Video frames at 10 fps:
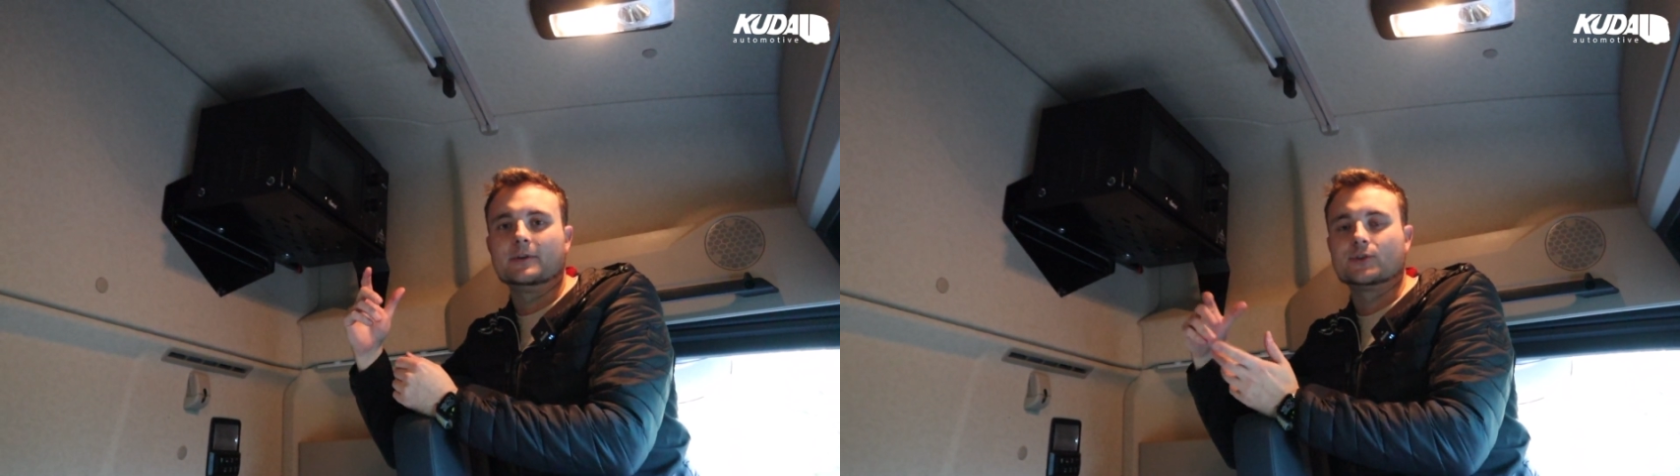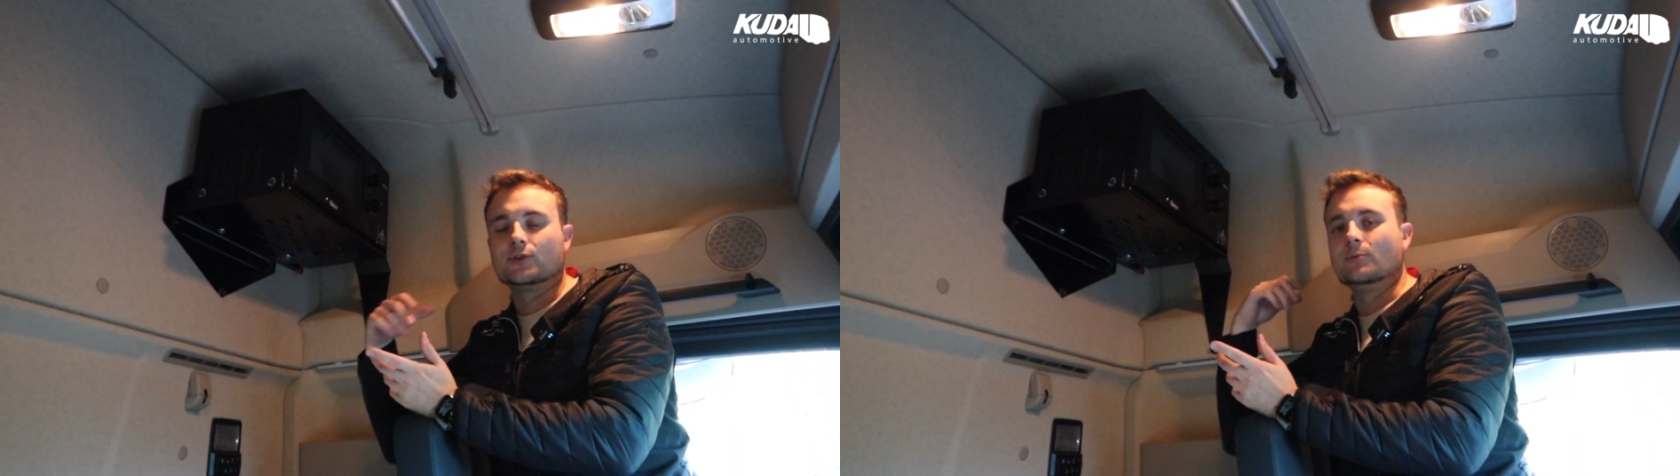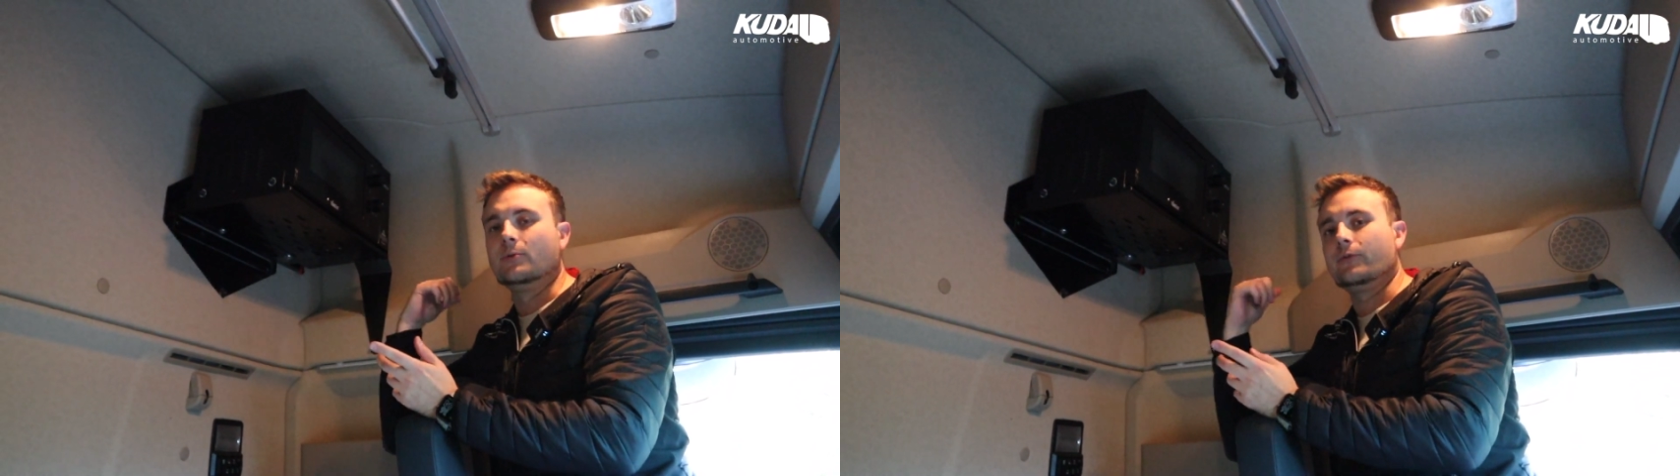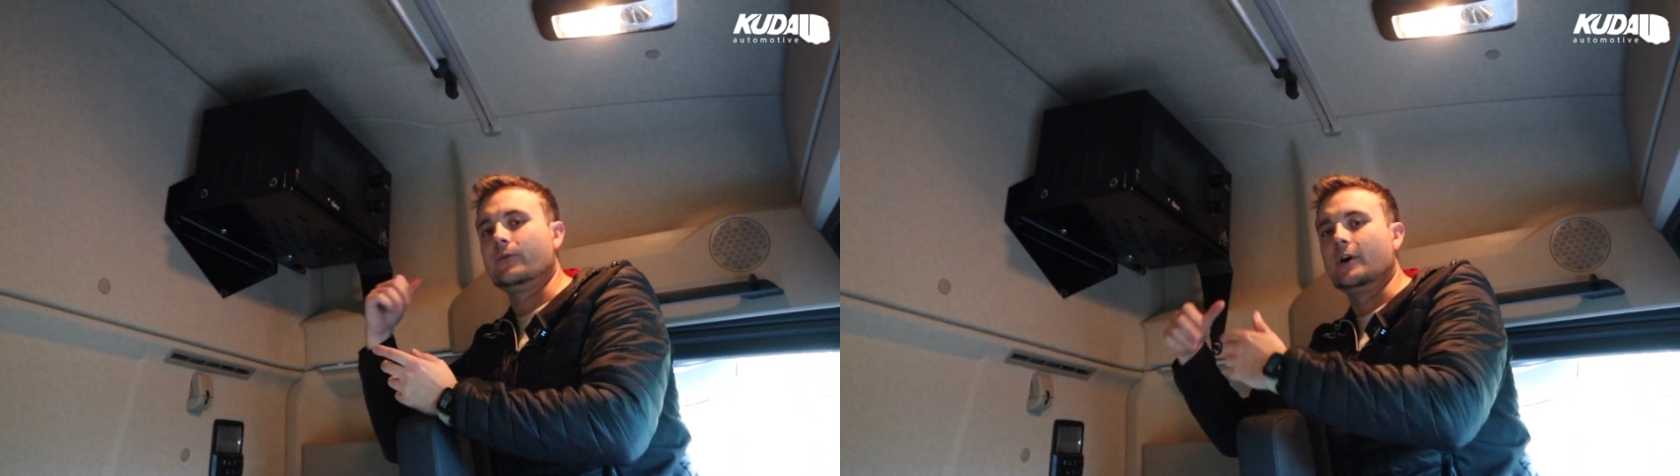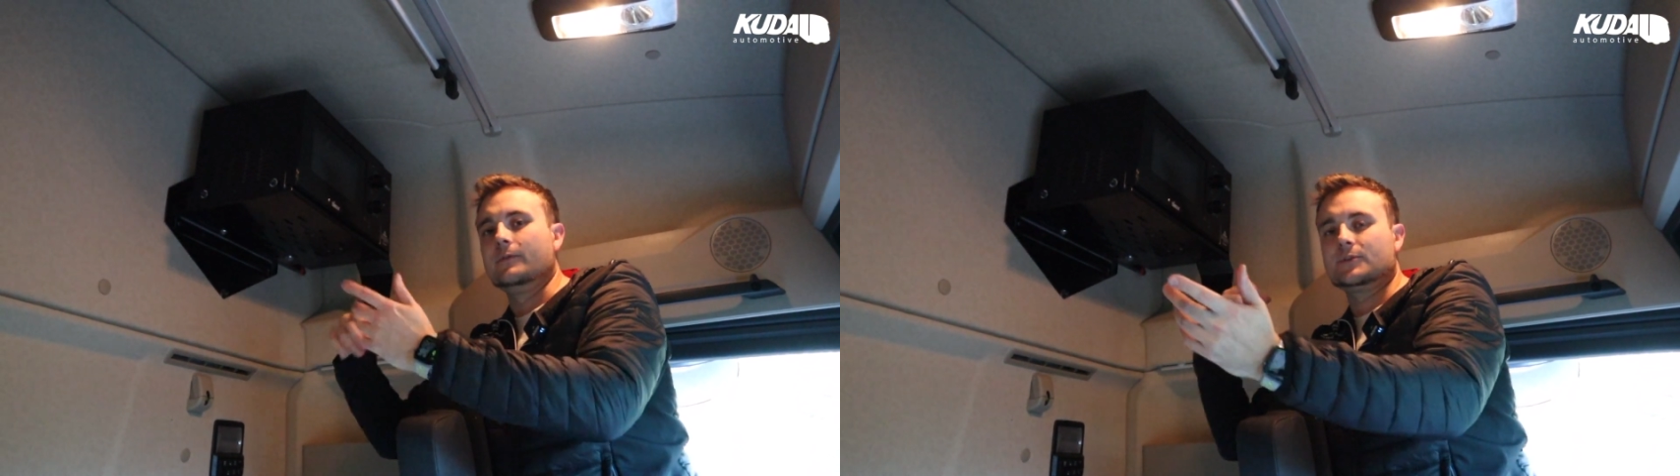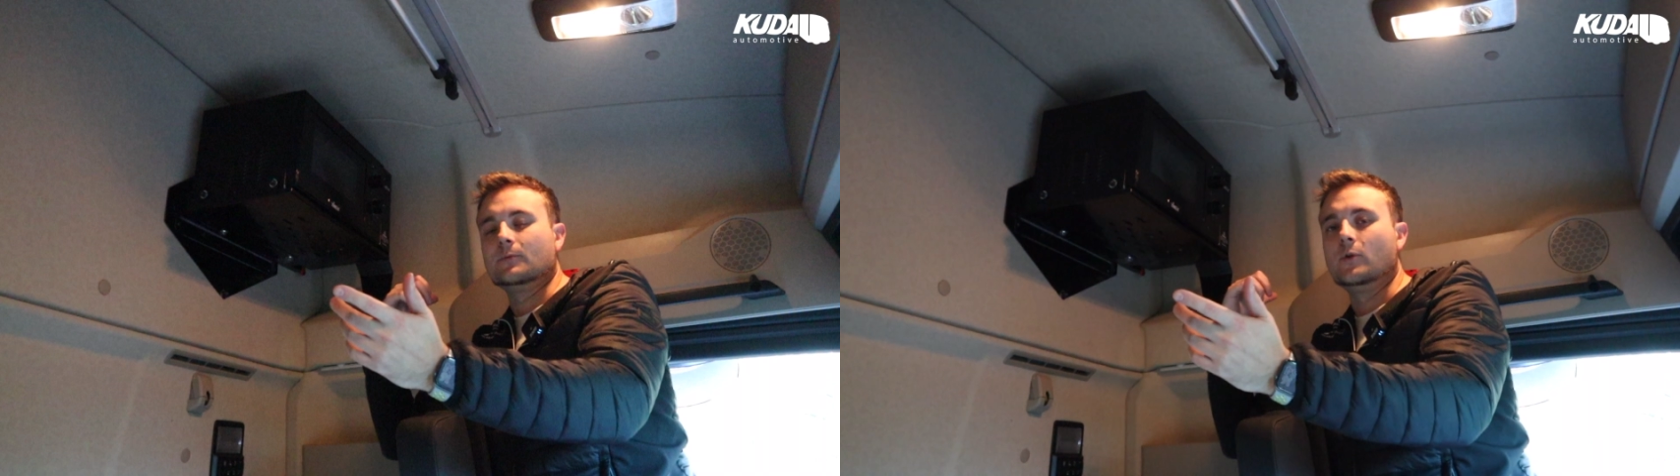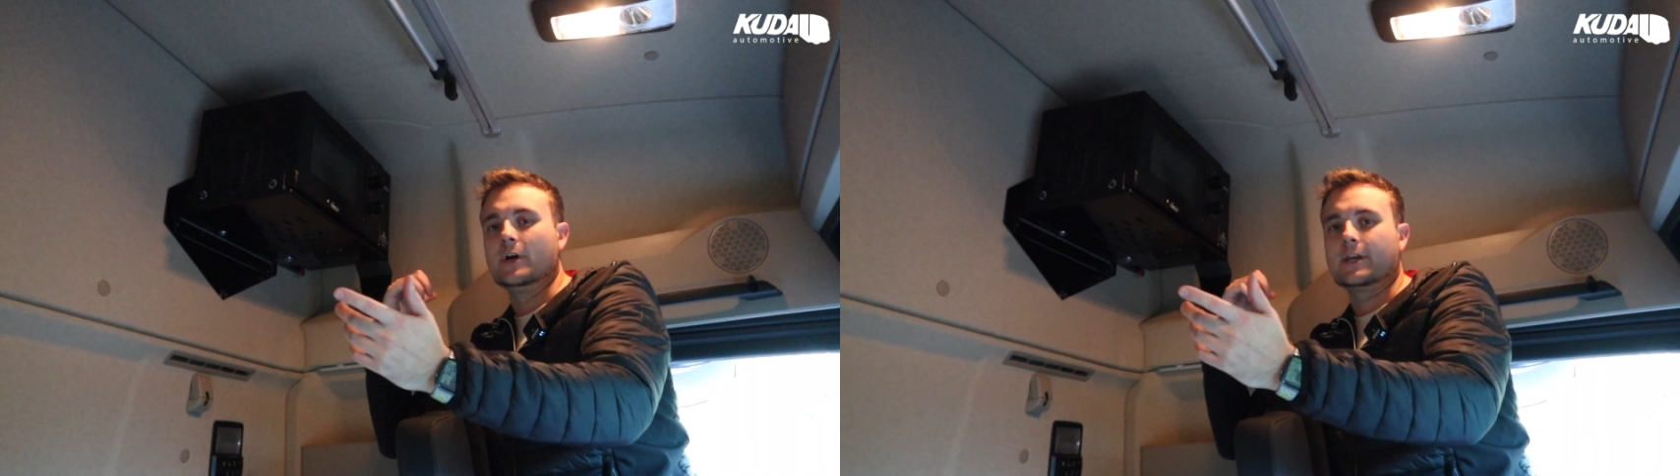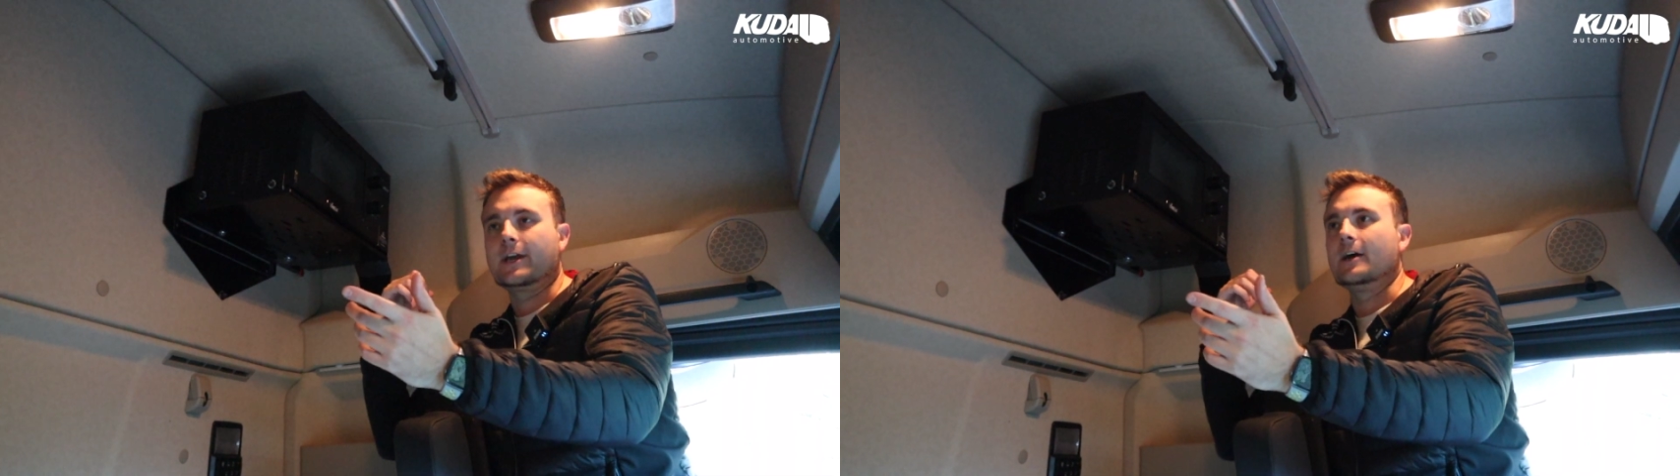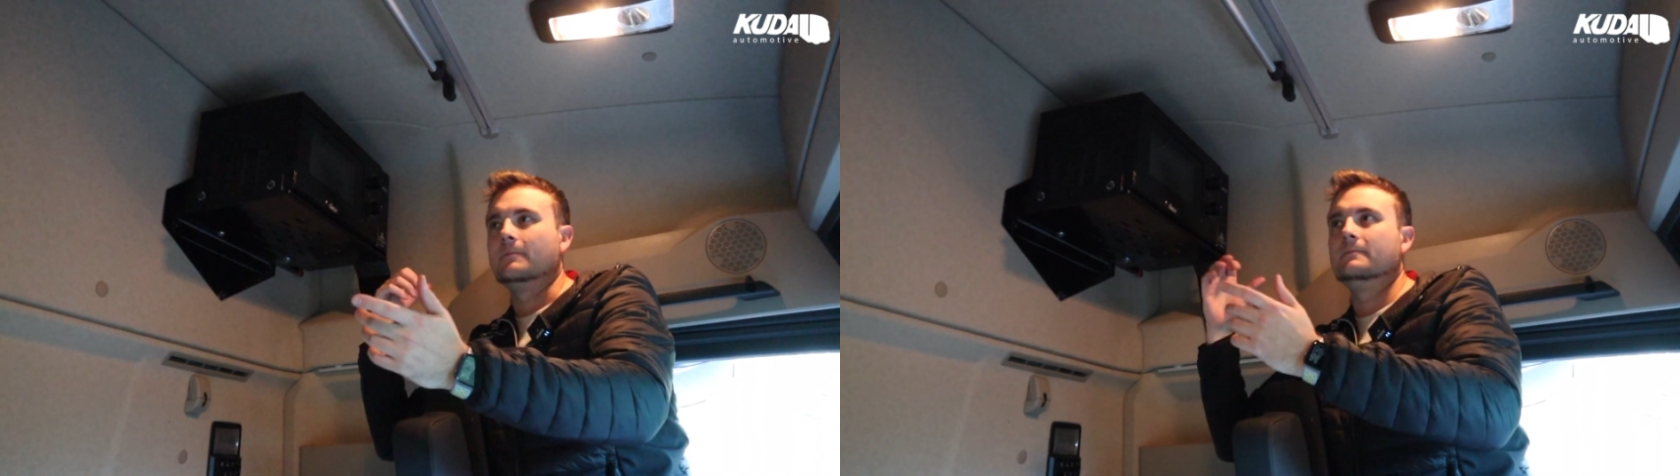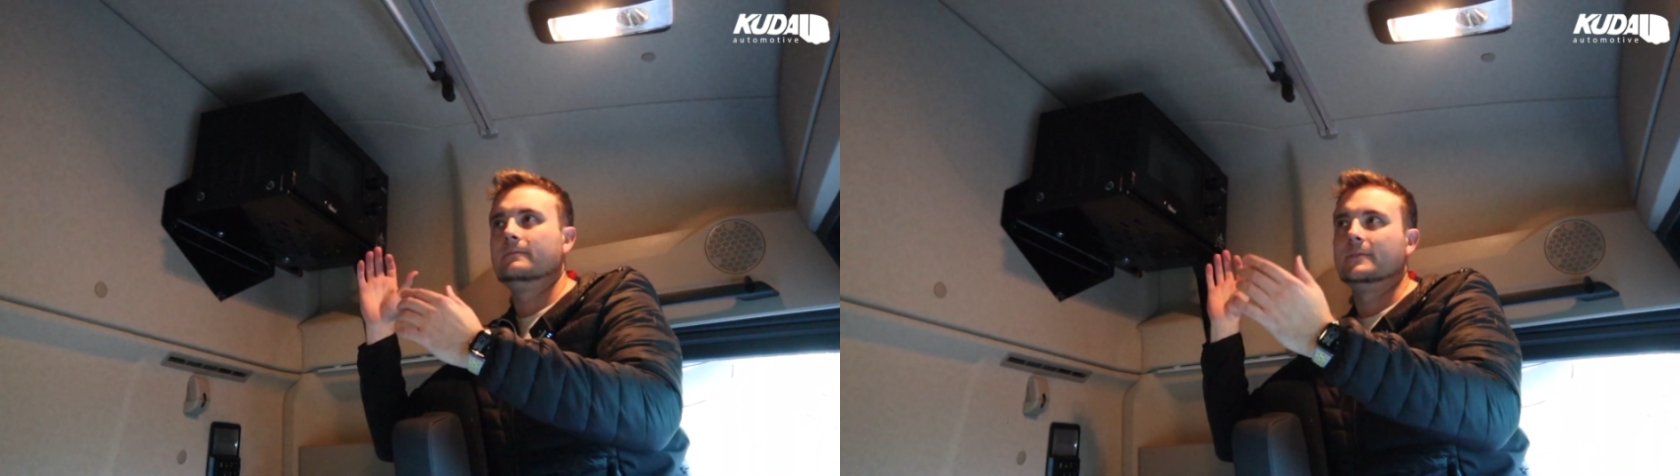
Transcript: It's a 2.5, it's the wide cab.